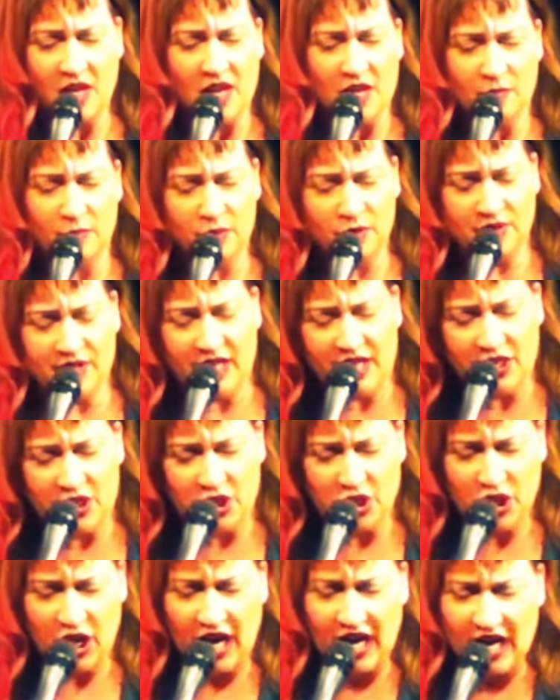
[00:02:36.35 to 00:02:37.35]
a, pulls out a
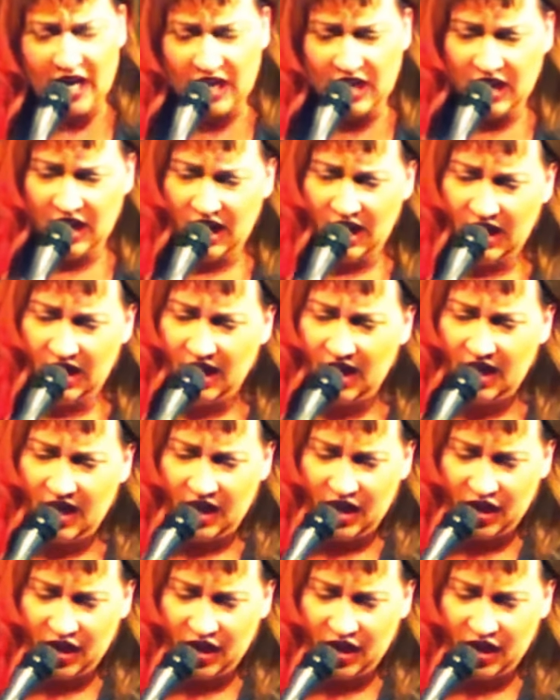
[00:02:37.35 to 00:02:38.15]
shiny gun